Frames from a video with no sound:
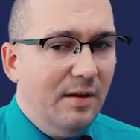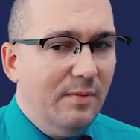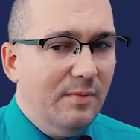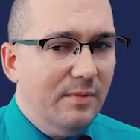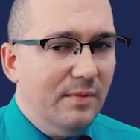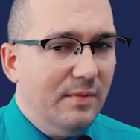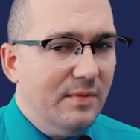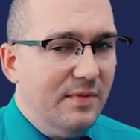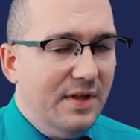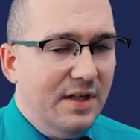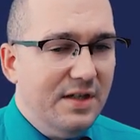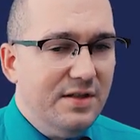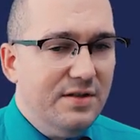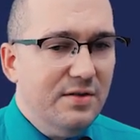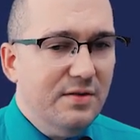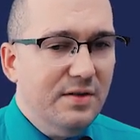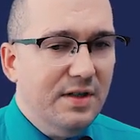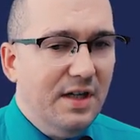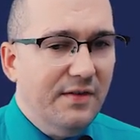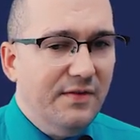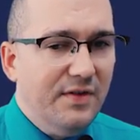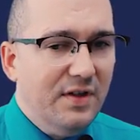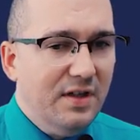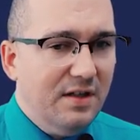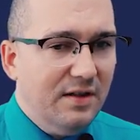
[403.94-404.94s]
They do
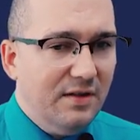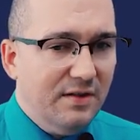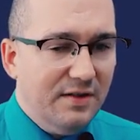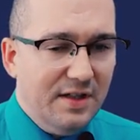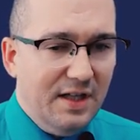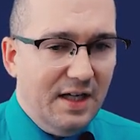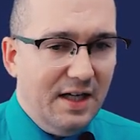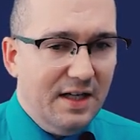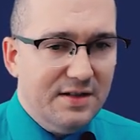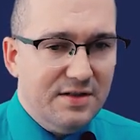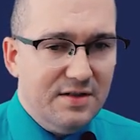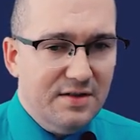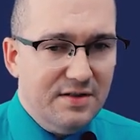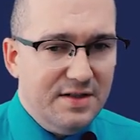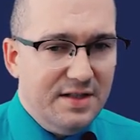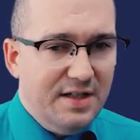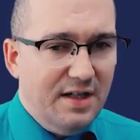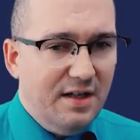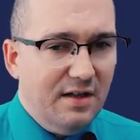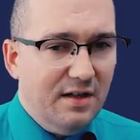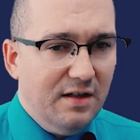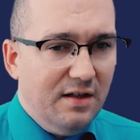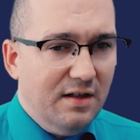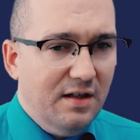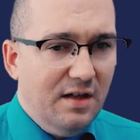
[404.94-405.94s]
give the answers
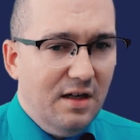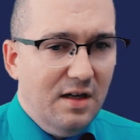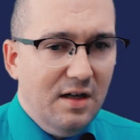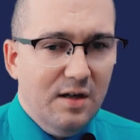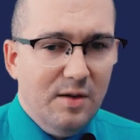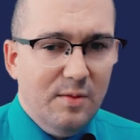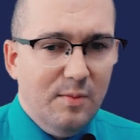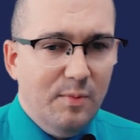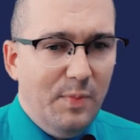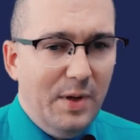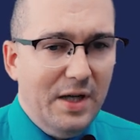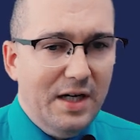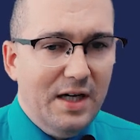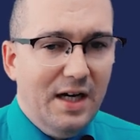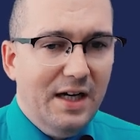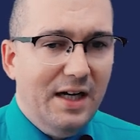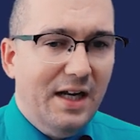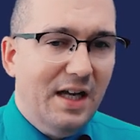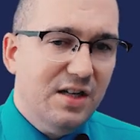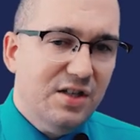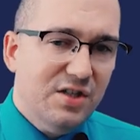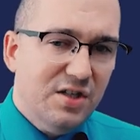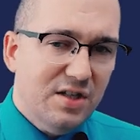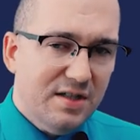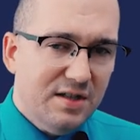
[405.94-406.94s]
here, but again,
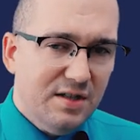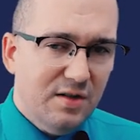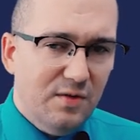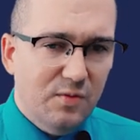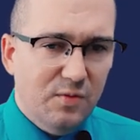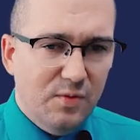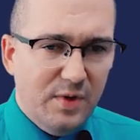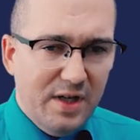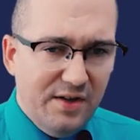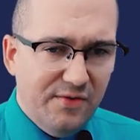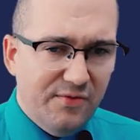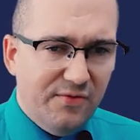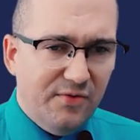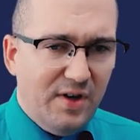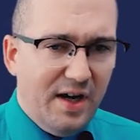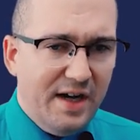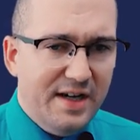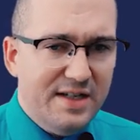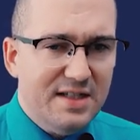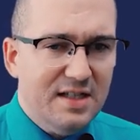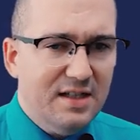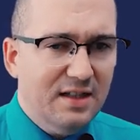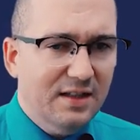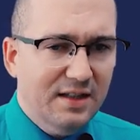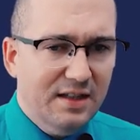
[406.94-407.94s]
just to rephrase
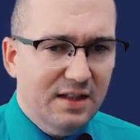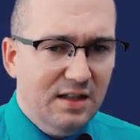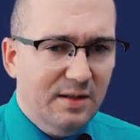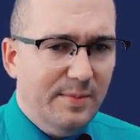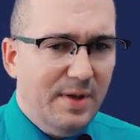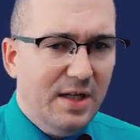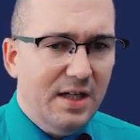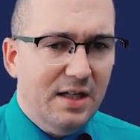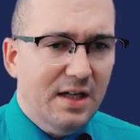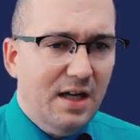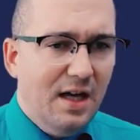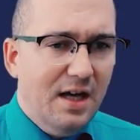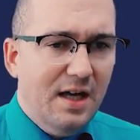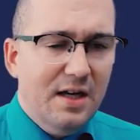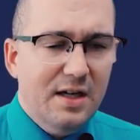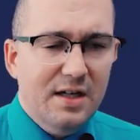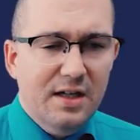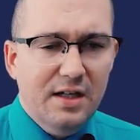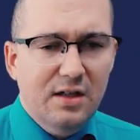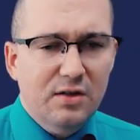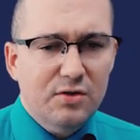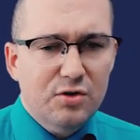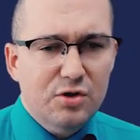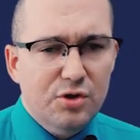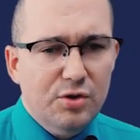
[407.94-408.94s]
it a little bit,
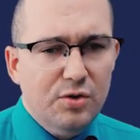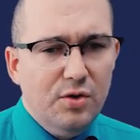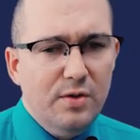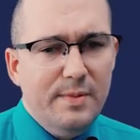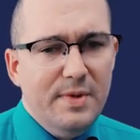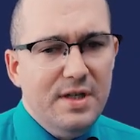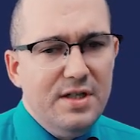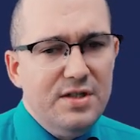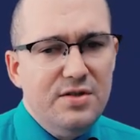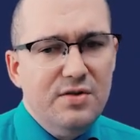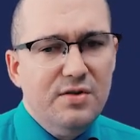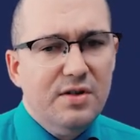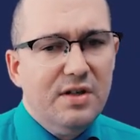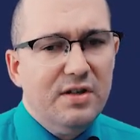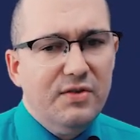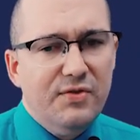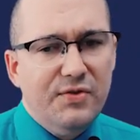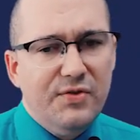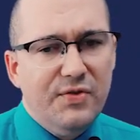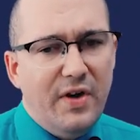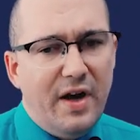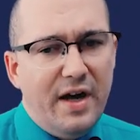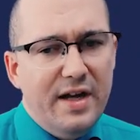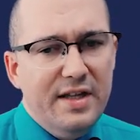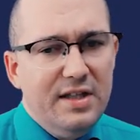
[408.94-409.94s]
true means you can
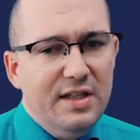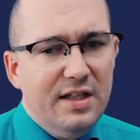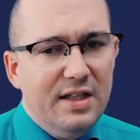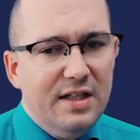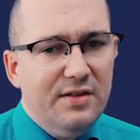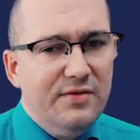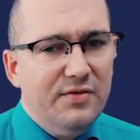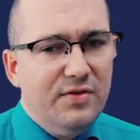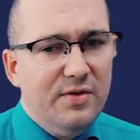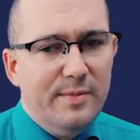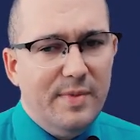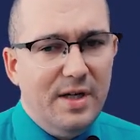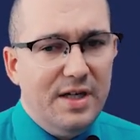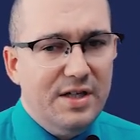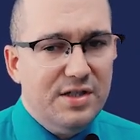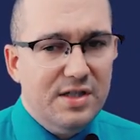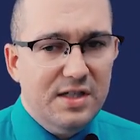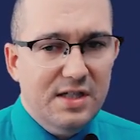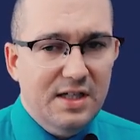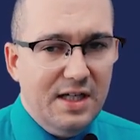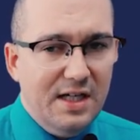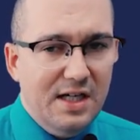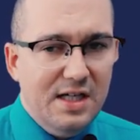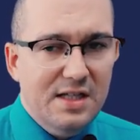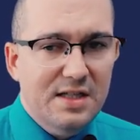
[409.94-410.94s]
find the information
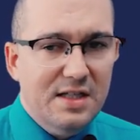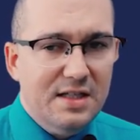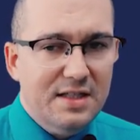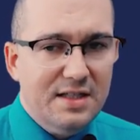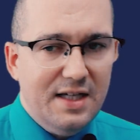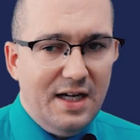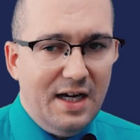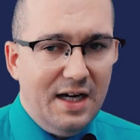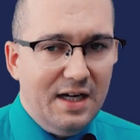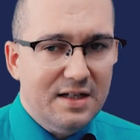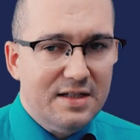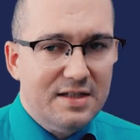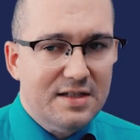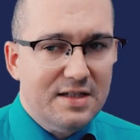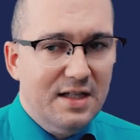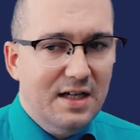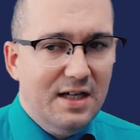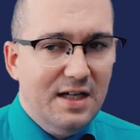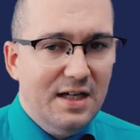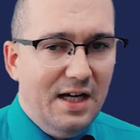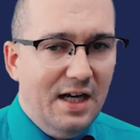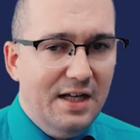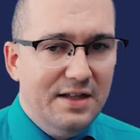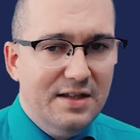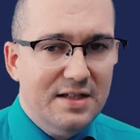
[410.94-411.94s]
in the text
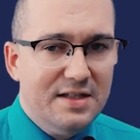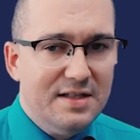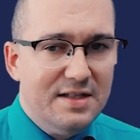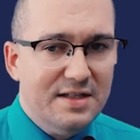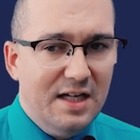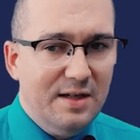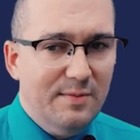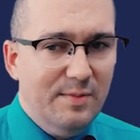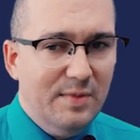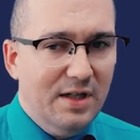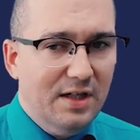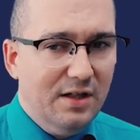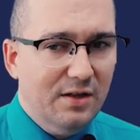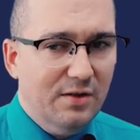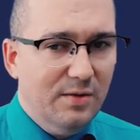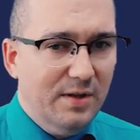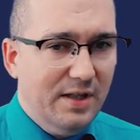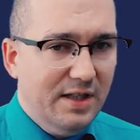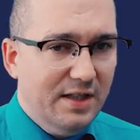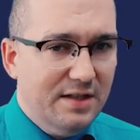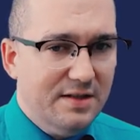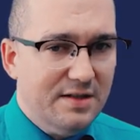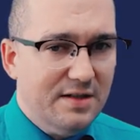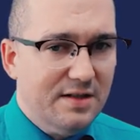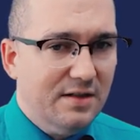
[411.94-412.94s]
and the statement
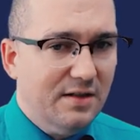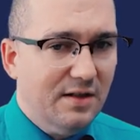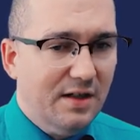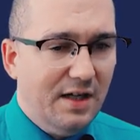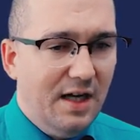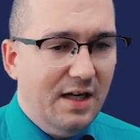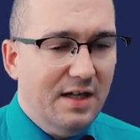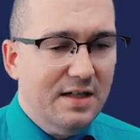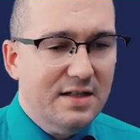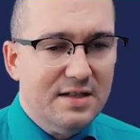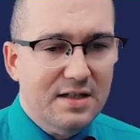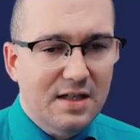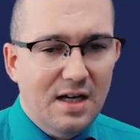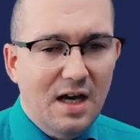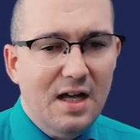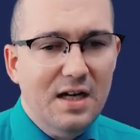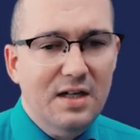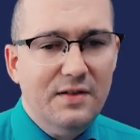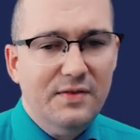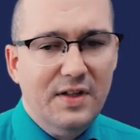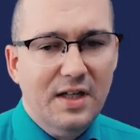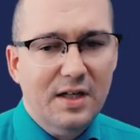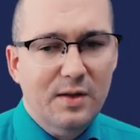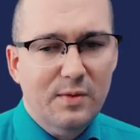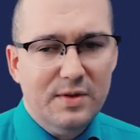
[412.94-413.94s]
agrees, okay? It's kind of
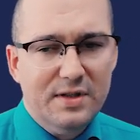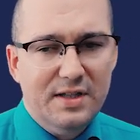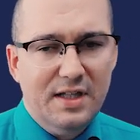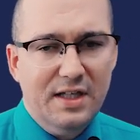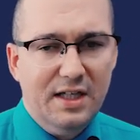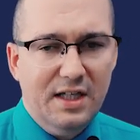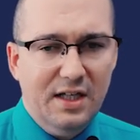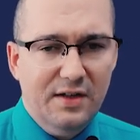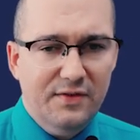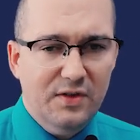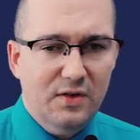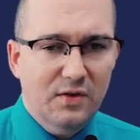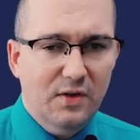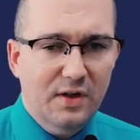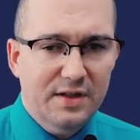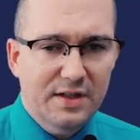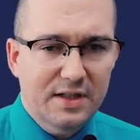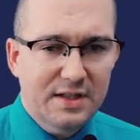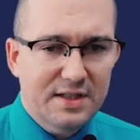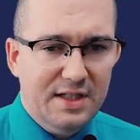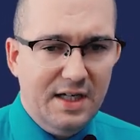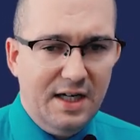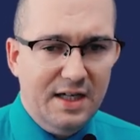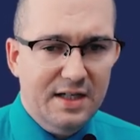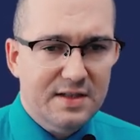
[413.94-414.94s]
like what they give you on the
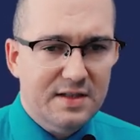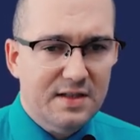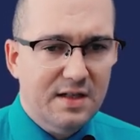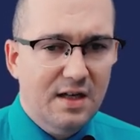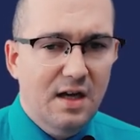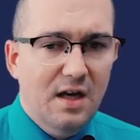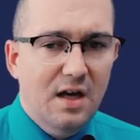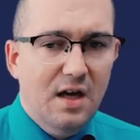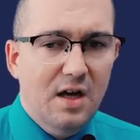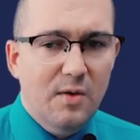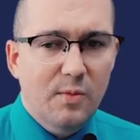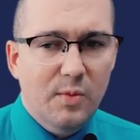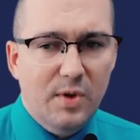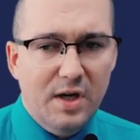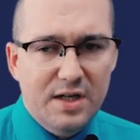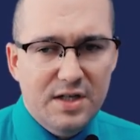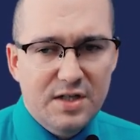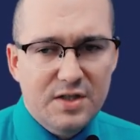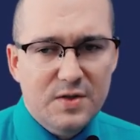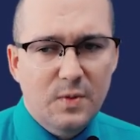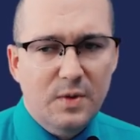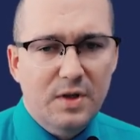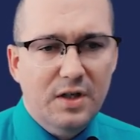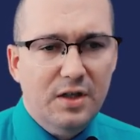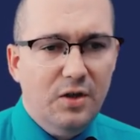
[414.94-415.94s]
test, but I
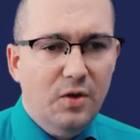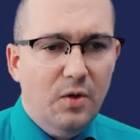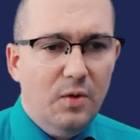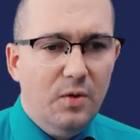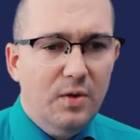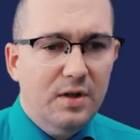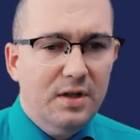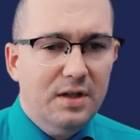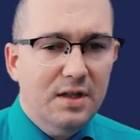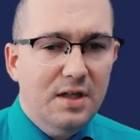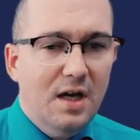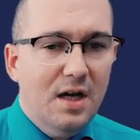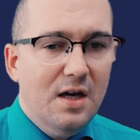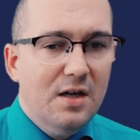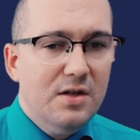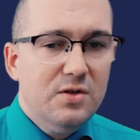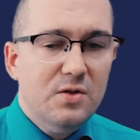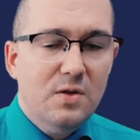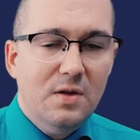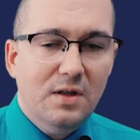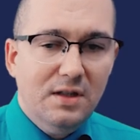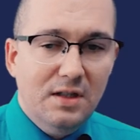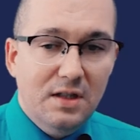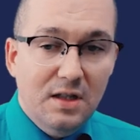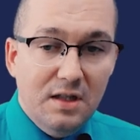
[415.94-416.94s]
just want to go into
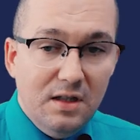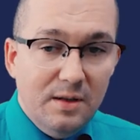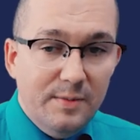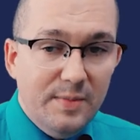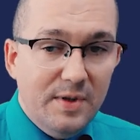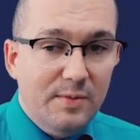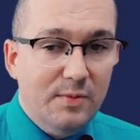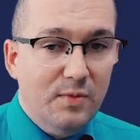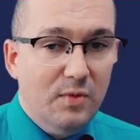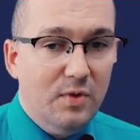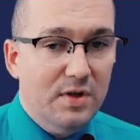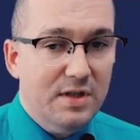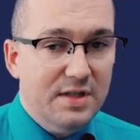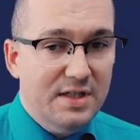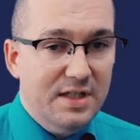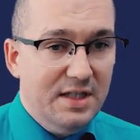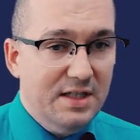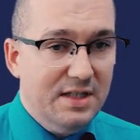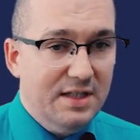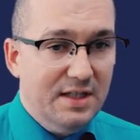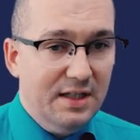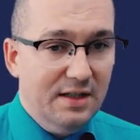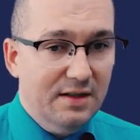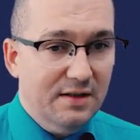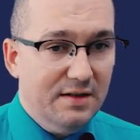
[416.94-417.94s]
a little bit more
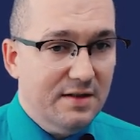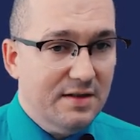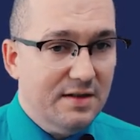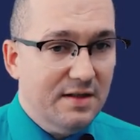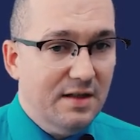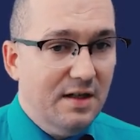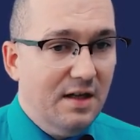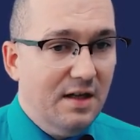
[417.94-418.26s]
details.